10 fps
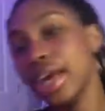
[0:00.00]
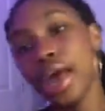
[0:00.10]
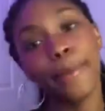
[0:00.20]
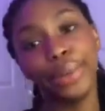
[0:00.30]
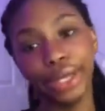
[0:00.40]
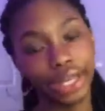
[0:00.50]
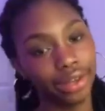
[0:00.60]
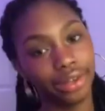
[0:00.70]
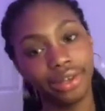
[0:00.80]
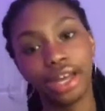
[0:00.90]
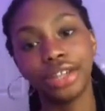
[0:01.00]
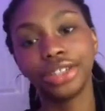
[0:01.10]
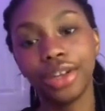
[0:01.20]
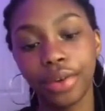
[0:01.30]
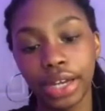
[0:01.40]
But yeah, I'll show
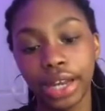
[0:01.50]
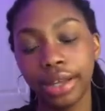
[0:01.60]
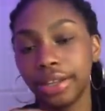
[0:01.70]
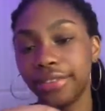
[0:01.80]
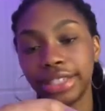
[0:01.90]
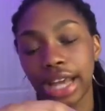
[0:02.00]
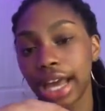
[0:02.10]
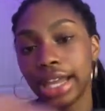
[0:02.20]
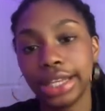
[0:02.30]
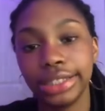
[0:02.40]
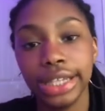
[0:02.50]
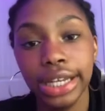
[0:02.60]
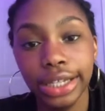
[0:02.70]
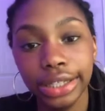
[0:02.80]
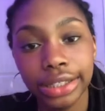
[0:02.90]
you what the fisheye lens
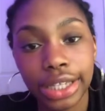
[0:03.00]
does.